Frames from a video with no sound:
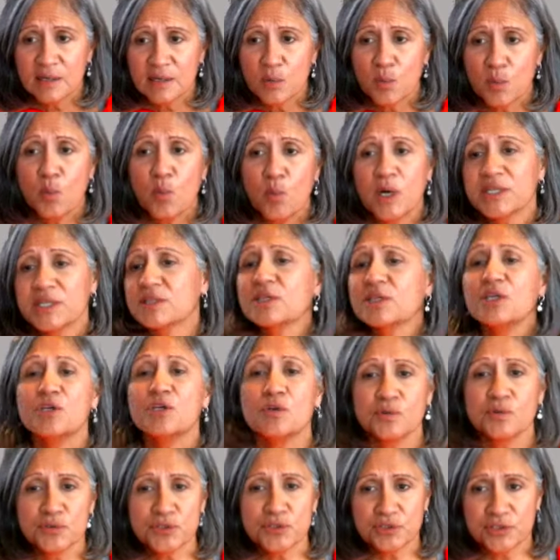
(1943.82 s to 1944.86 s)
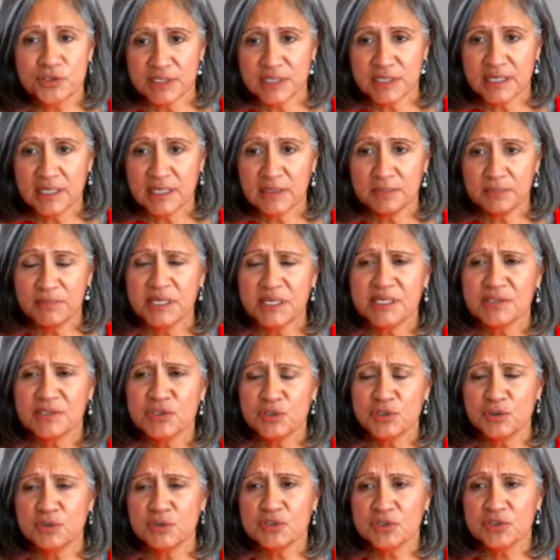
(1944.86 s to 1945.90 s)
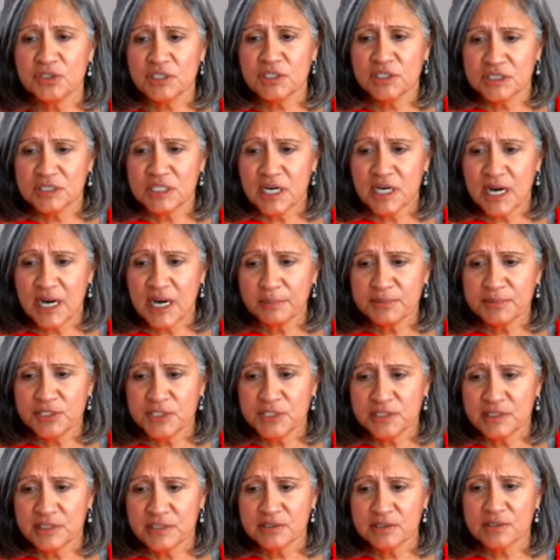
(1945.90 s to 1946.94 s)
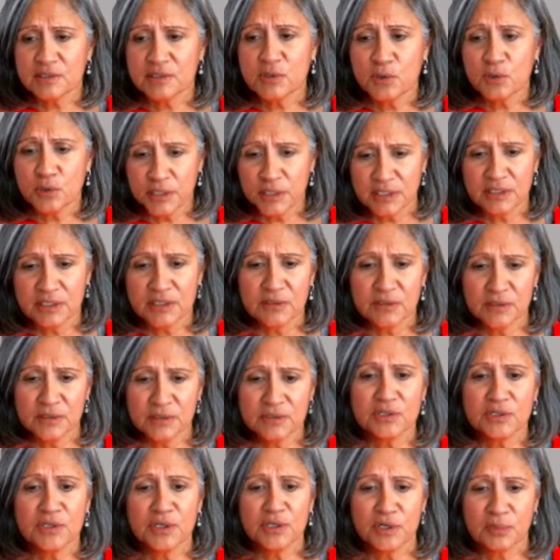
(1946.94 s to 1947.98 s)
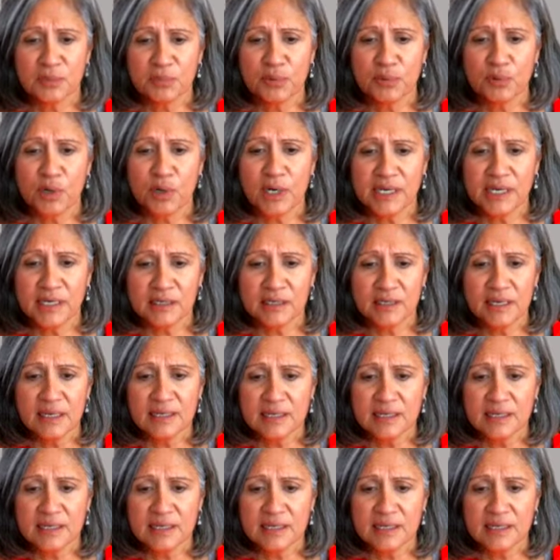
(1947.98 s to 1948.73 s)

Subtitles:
what the users need, because user adoption is critical, to your point.